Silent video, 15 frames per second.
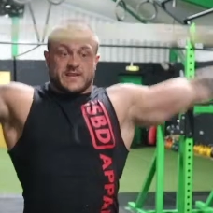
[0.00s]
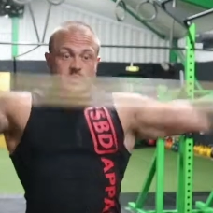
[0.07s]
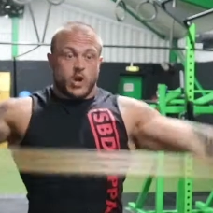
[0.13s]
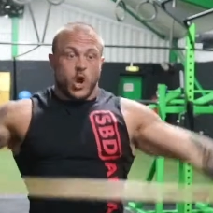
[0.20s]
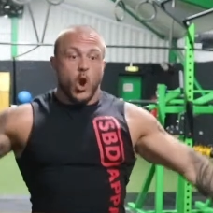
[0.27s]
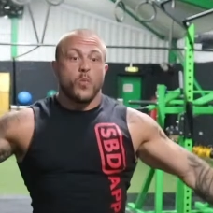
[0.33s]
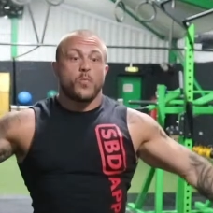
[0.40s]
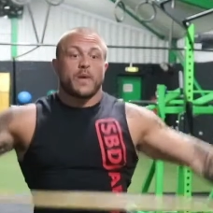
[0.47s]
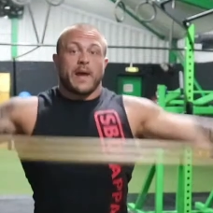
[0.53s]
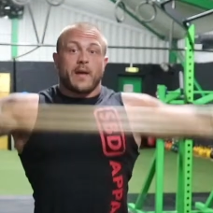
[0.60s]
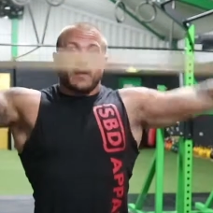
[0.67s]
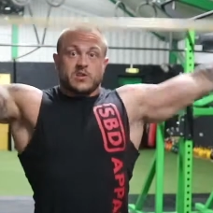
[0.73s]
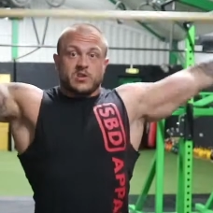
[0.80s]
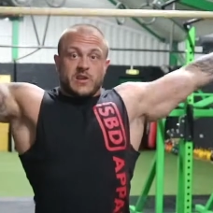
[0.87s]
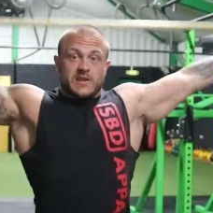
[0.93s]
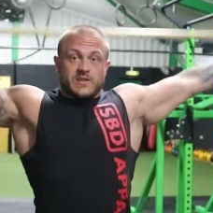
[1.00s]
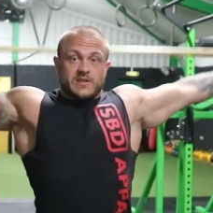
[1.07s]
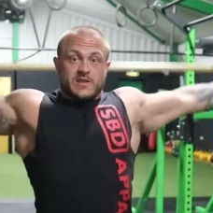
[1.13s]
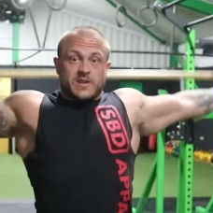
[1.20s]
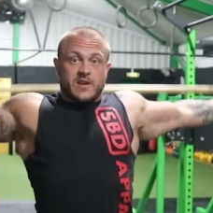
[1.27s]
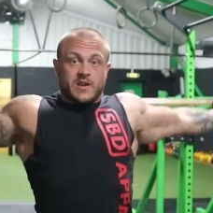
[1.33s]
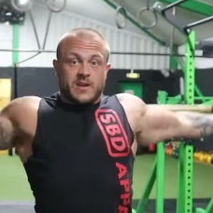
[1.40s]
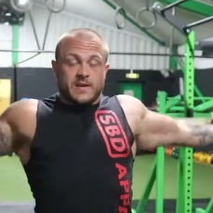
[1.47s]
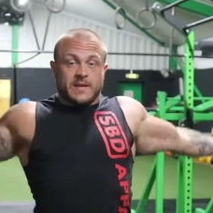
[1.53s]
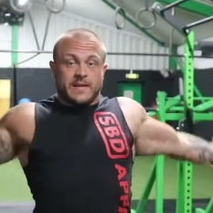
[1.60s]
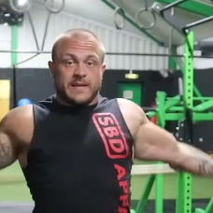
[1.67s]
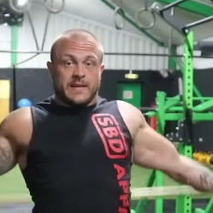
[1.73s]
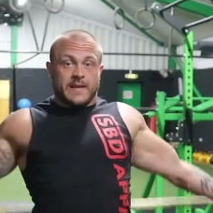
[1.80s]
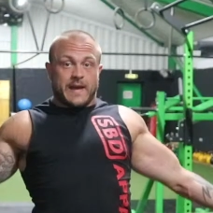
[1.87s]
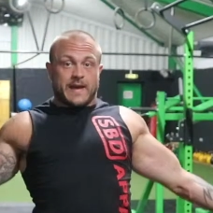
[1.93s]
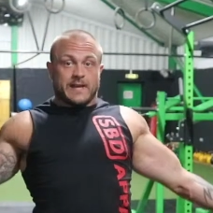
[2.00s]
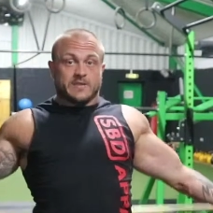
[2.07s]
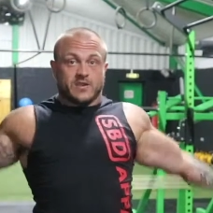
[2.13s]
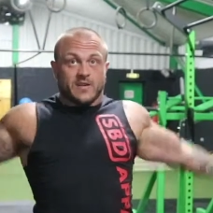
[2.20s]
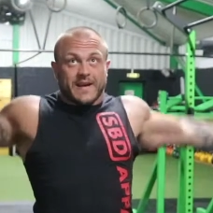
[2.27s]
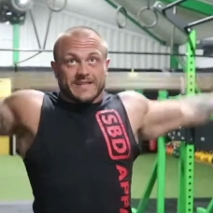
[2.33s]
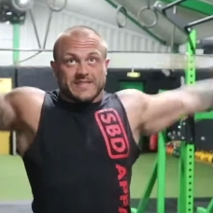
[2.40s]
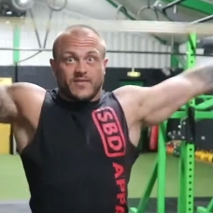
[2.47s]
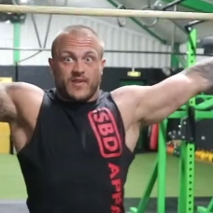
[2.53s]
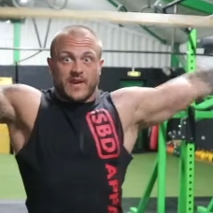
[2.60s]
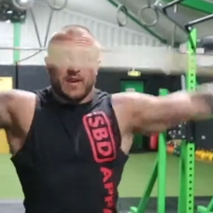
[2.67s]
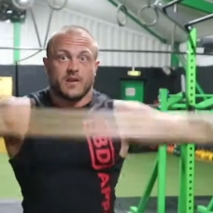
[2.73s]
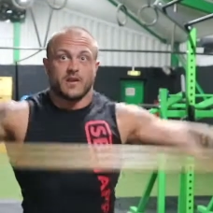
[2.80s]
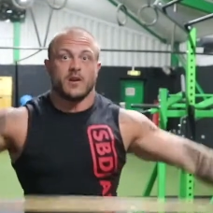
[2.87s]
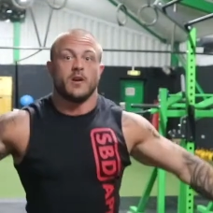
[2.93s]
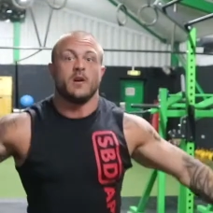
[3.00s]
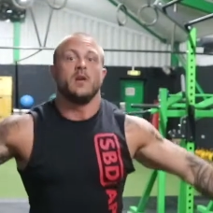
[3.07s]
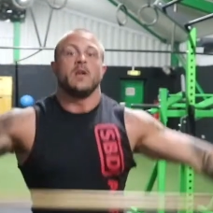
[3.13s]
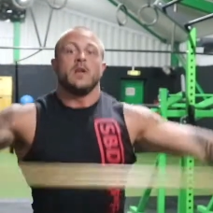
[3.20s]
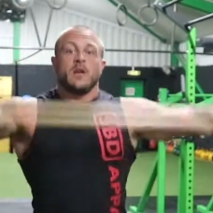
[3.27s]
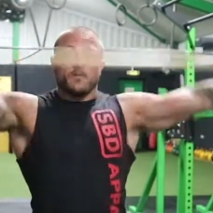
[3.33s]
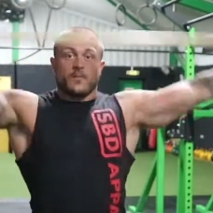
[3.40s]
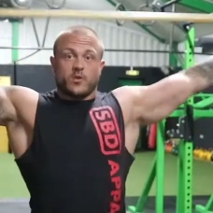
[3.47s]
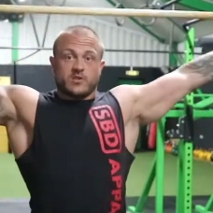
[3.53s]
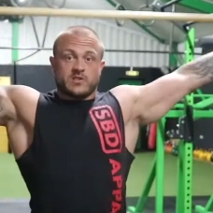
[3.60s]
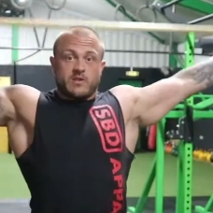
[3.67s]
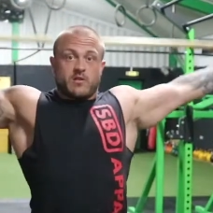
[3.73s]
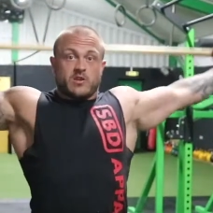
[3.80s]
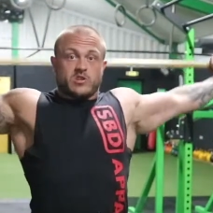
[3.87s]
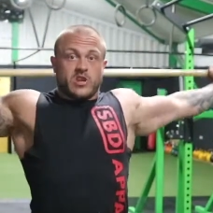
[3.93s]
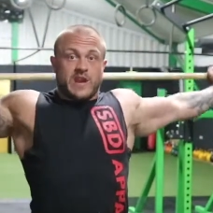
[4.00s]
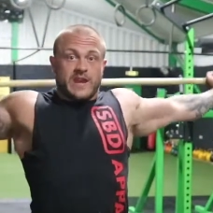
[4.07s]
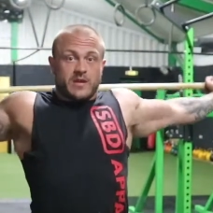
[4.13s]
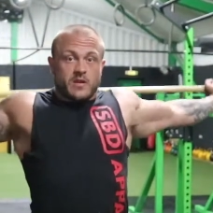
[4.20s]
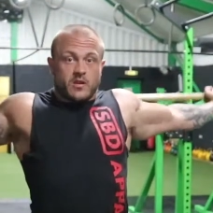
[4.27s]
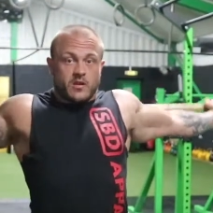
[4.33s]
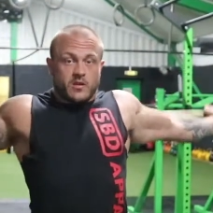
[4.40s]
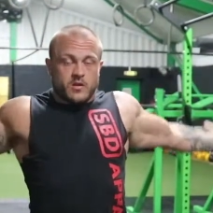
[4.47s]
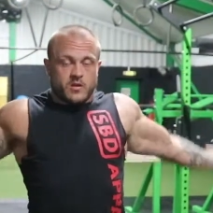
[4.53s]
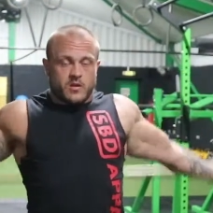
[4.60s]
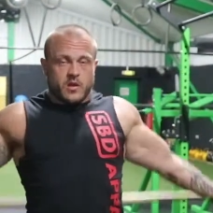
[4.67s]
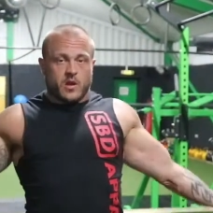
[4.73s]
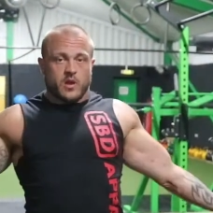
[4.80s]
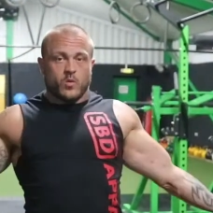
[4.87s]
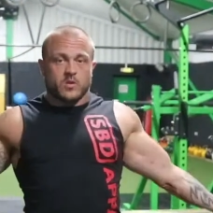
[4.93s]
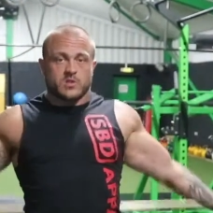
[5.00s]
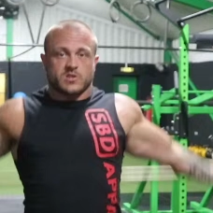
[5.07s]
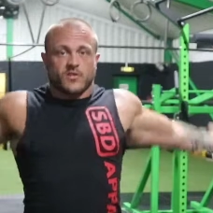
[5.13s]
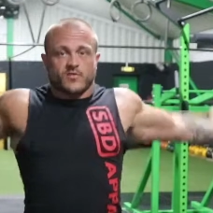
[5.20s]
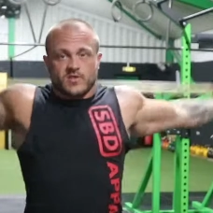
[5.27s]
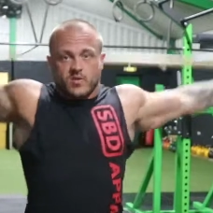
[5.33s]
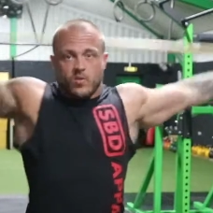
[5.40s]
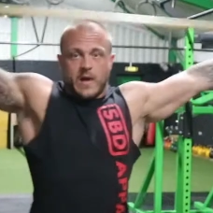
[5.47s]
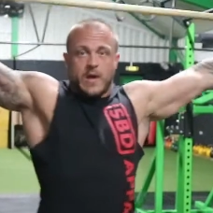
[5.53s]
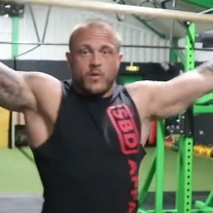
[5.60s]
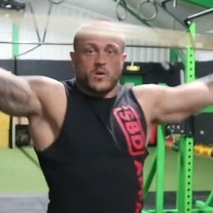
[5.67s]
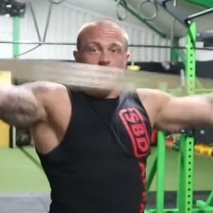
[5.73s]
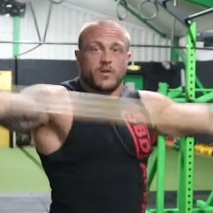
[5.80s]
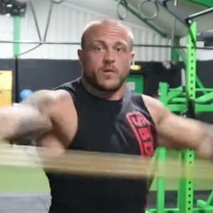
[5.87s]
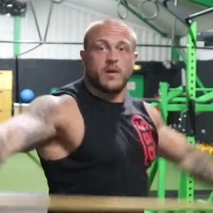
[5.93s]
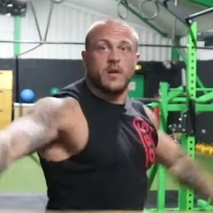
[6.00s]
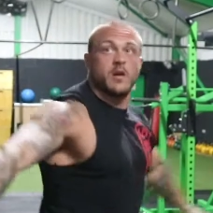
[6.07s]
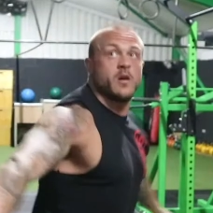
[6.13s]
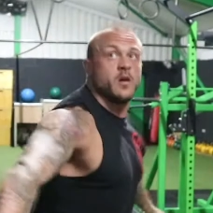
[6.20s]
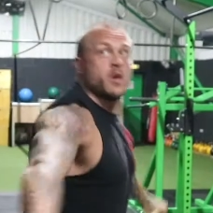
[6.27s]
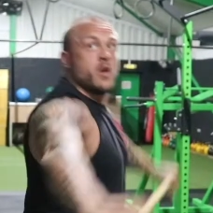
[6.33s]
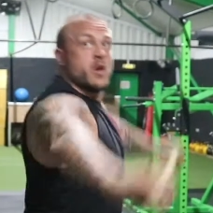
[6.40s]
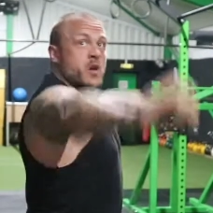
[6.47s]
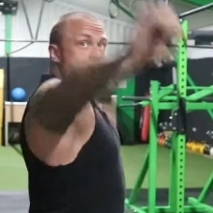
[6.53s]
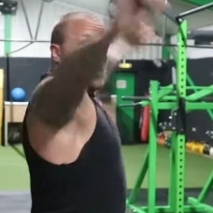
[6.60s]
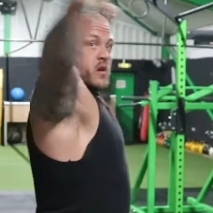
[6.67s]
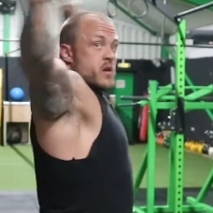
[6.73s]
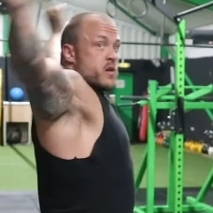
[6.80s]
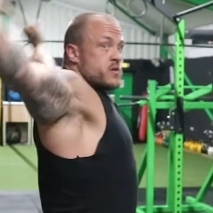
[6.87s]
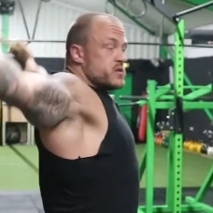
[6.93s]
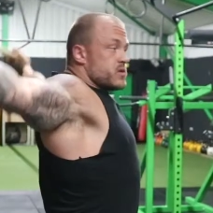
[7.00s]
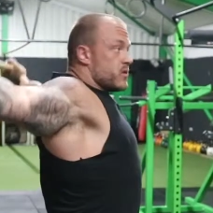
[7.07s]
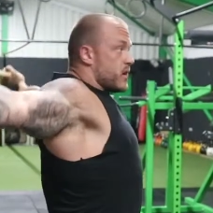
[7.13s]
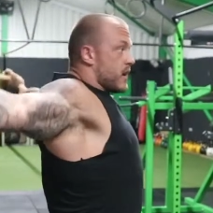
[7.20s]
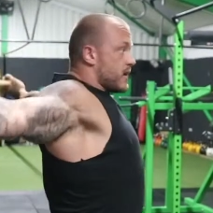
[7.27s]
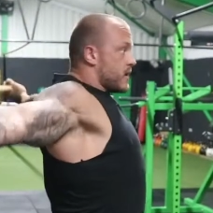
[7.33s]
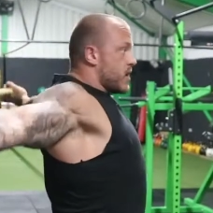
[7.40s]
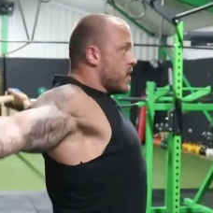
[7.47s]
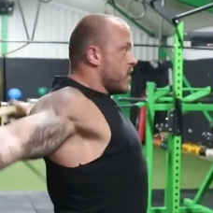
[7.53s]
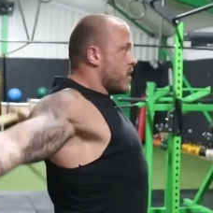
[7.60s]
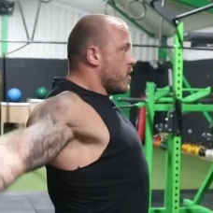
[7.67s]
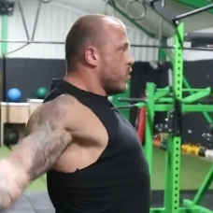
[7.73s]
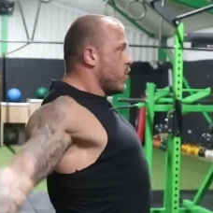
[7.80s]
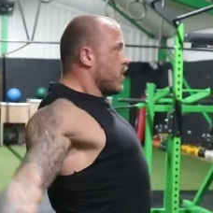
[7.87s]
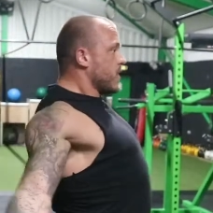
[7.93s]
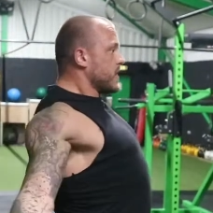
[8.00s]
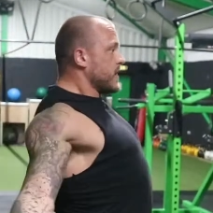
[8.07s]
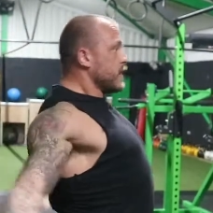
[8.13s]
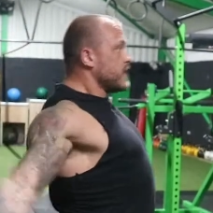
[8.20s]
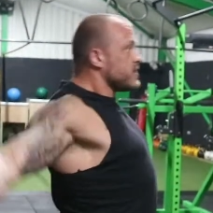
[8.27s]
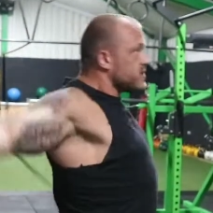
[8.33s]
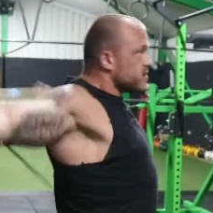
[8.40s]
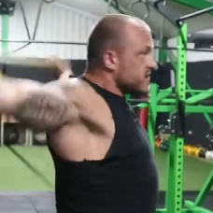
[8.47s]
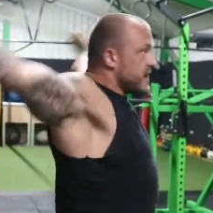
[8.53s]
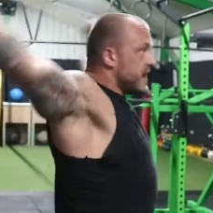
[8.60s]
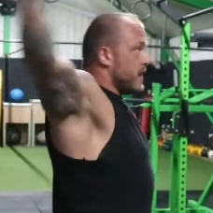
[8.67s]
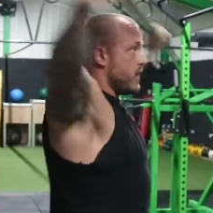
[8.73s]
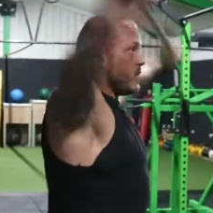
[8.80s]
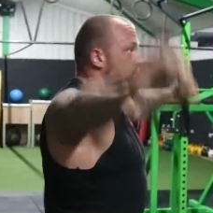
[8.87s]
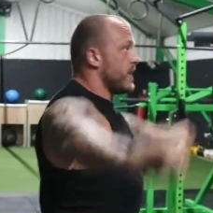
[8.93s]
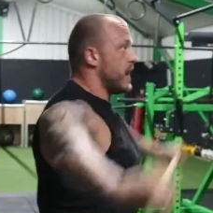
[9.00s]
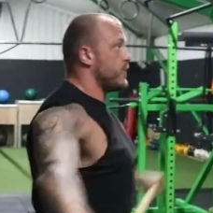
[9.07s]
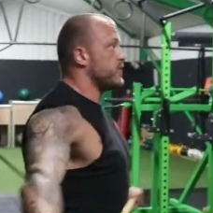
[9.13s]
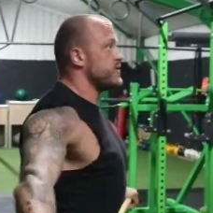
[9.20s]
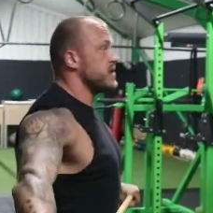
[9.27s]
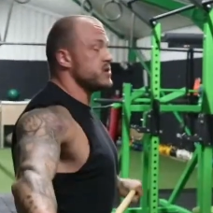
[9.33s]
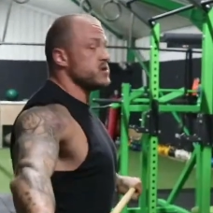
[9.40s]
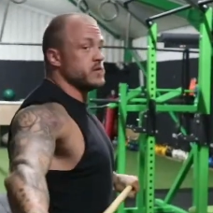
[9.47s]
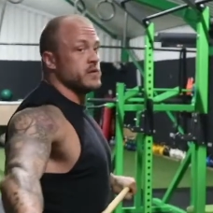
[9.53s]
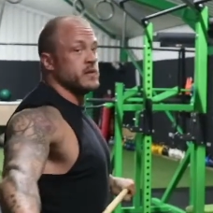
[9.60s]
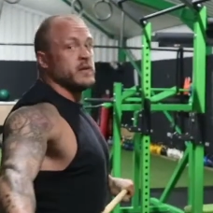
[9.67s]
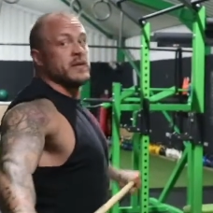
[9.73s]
that's going to open out your chest and it's going to activate your posterior chain, which is obviously where we're going to be sort of like working to keep you in that position.